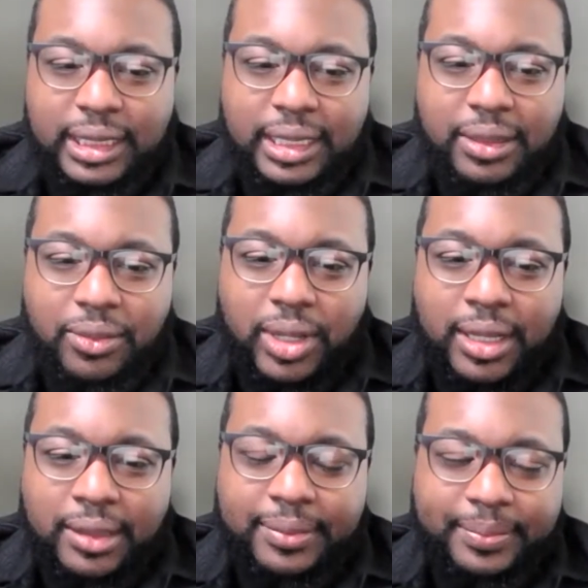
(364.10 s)
Well,
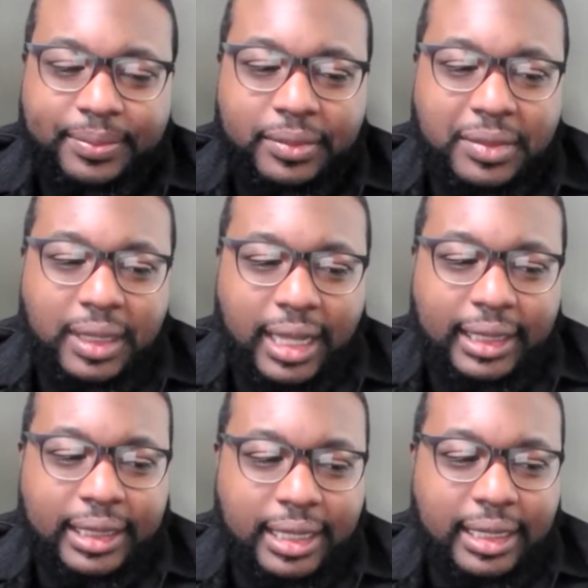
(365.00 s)

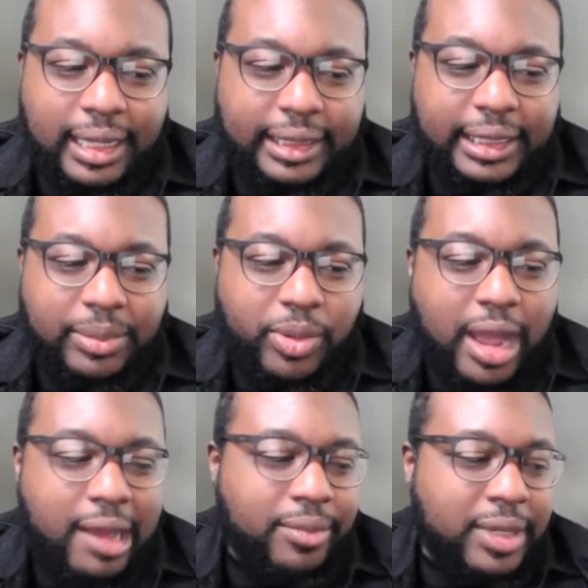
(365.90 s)
I think the problem
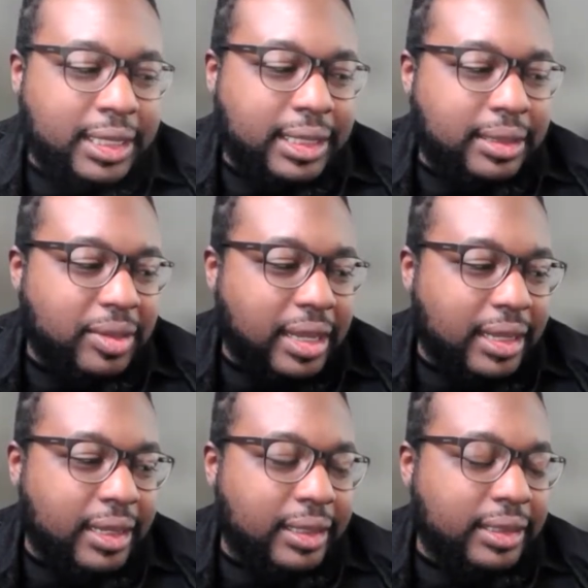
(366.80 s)
is
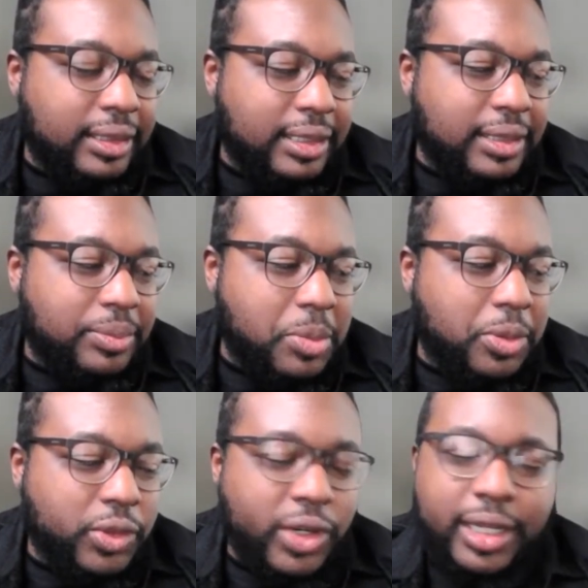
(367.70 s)
people
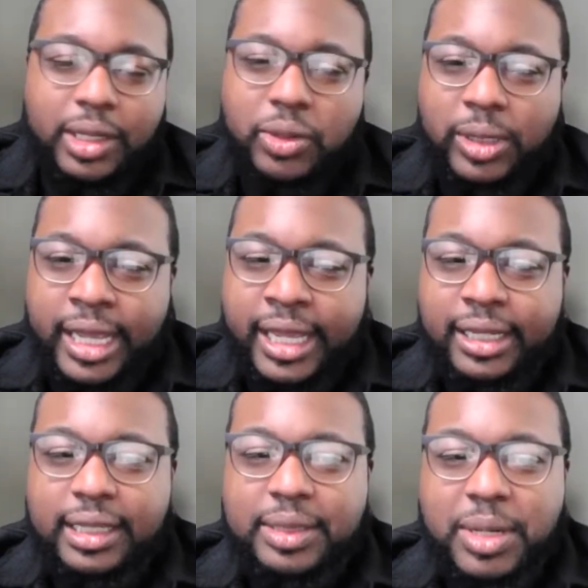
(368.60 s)
drinking the Kool-Aid,
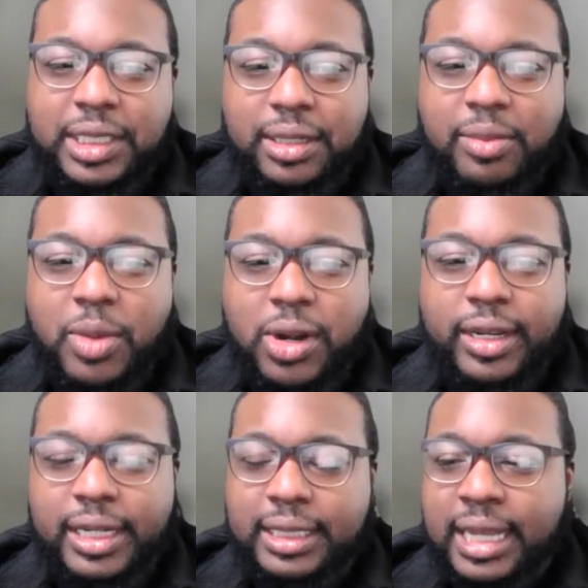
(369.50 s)
especially on the marketing
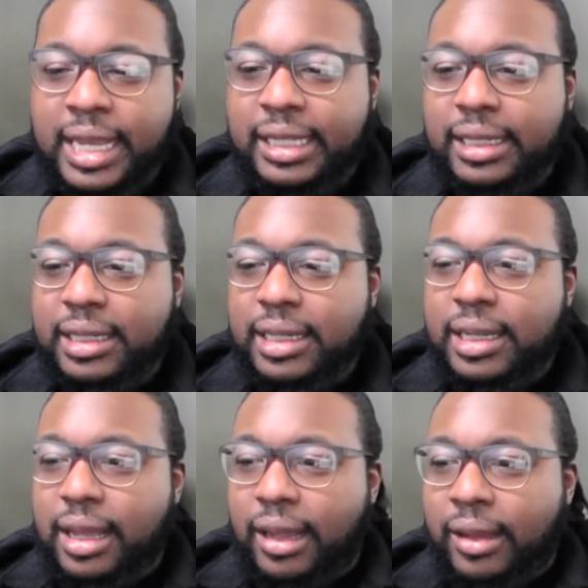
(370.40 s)
side.
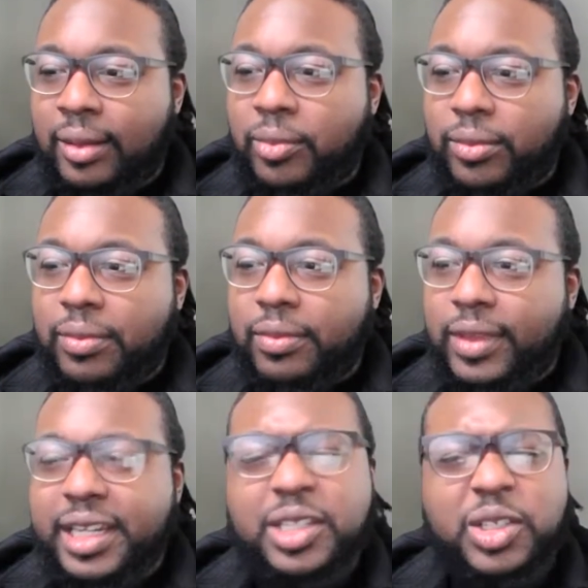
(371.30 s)
Um, they need to
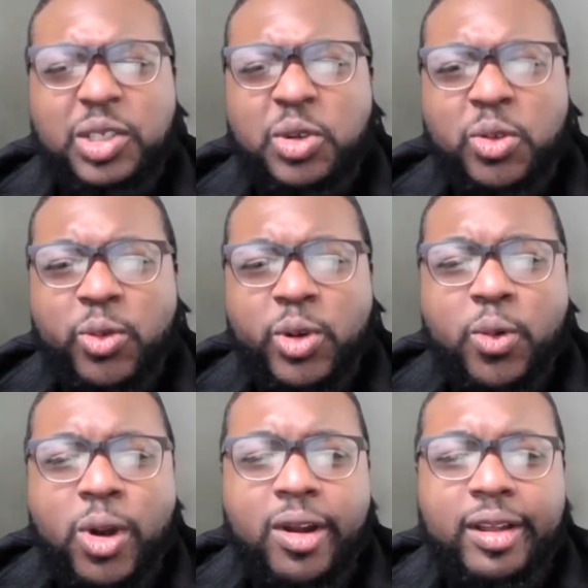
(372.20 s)
just do the real work.